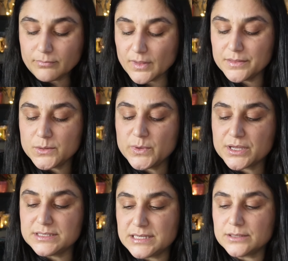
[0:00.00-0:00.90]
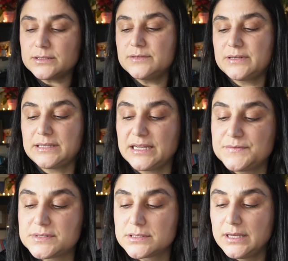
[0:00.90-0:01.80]
And then we continue to live our
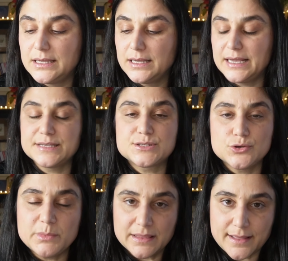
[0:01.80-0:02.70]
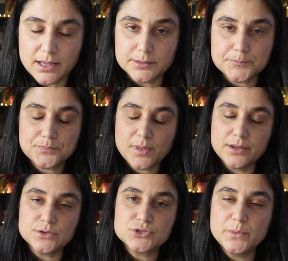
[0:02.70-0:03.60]
lives assuming that.
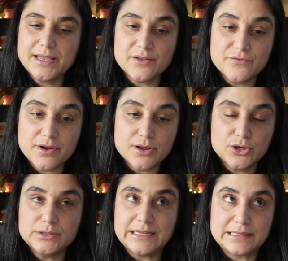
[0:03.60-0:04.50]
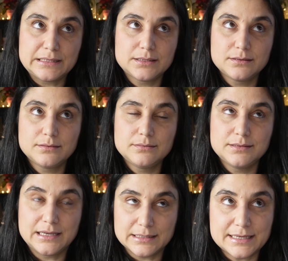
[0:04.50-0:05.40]
And also we get very good at
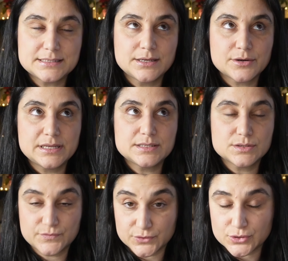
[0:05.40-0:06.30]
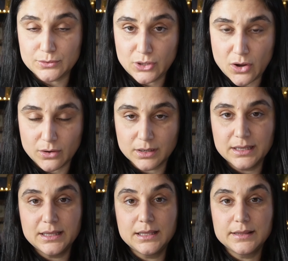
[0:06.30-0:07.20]
neglecting our needs for so long
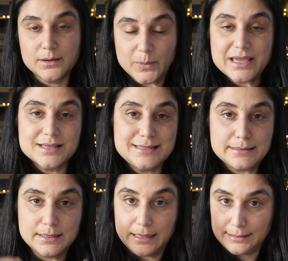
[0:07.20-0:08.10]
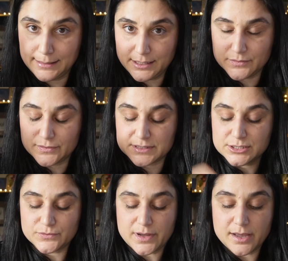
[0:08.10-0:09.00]
that we can live and
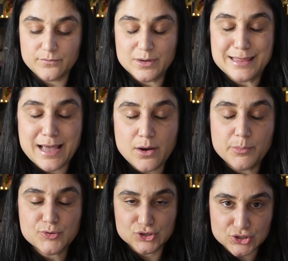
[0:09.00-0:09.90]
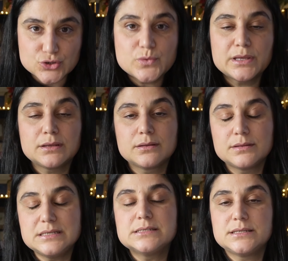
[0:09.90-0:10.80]
survive without pursuing
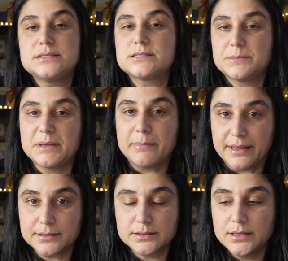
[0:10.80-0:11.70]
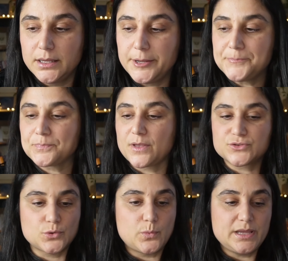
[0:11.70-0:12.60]
these needs to be met.
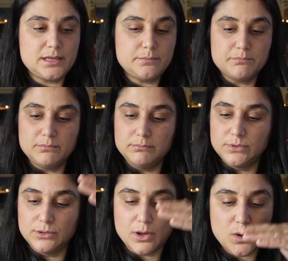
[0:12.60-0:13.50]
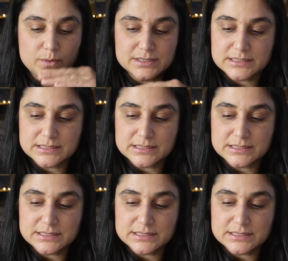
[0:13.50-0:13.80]
So we lower the